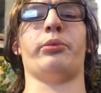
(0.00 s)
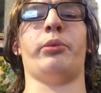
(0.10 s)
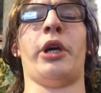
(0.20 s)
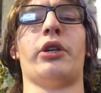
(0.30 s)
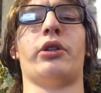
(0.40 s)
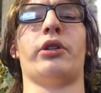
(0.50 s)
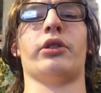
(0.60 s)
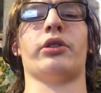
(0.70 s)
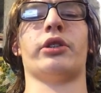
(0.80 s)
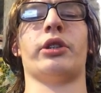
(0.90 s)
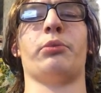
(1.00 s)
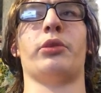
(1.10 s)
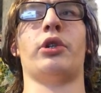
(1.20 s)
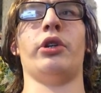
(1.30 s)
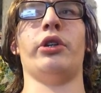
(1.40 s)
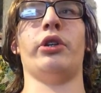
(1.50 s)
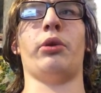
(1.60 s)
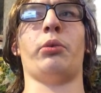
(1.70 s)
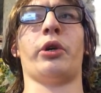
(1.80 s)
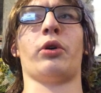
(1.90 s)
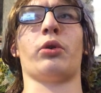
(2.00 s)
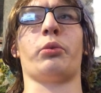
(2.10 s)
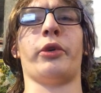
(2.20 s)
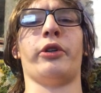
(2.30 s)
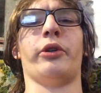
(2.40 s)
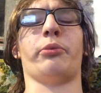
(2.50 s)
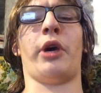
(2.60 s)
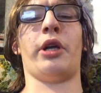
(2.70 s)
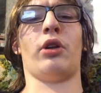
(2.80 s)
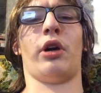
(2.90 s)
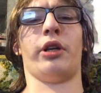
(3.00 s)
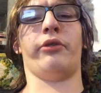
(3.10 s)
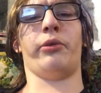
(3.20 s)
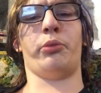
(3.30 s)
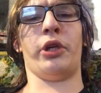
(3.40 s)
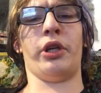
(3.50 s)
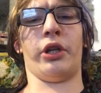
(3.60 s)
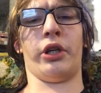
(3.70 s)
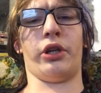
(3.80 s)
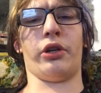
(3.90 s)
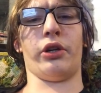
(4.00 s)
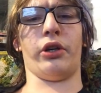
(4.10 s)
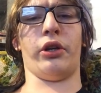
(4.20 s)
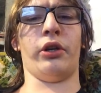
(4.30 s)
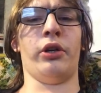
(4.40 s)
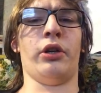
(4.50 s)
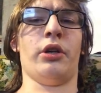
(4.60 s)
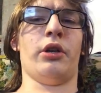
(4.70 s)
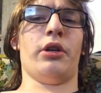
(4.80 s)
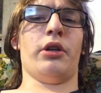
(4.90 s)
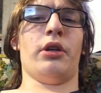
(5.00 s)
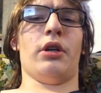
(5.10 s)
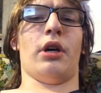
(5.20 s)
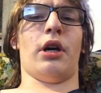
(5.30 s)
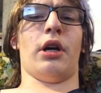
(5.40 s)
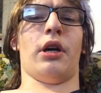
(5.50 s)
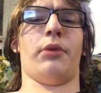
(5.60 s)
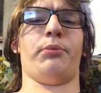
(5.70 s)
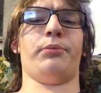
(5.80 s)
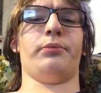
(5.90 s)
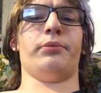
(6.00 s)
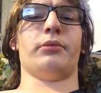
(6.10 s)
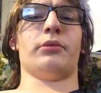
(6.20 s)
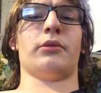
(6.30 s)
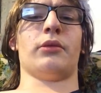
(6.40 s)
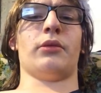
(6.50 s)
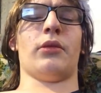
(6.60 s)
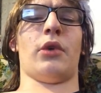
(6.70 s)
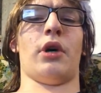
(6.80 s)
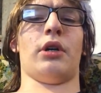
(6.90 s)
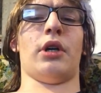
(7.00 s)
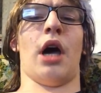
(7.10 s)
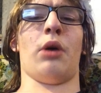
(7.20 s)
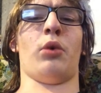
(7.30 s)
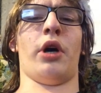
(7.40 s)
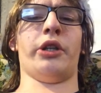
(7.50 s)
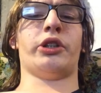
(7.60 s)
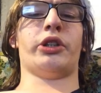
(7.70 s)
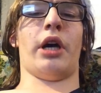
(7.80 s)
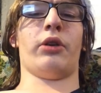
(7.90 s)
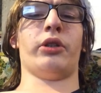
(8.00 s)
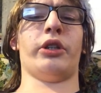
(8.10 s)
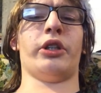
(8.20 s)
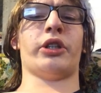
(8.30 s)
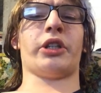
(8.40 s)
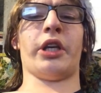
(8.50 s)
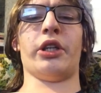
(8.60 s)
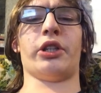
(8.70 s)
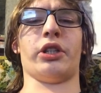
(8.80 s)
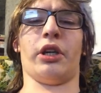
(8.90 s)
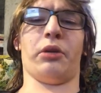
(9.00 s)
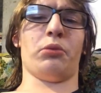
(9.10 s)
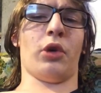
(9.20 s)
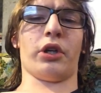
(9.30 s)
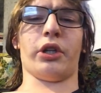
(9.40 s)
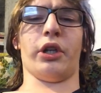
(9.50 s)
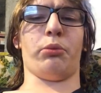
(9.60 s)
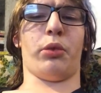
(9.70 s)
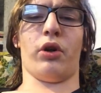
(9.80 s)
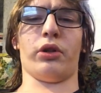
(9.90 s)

make some good in the world where there might not even be any good. I watch down in the States, and I'm not getting into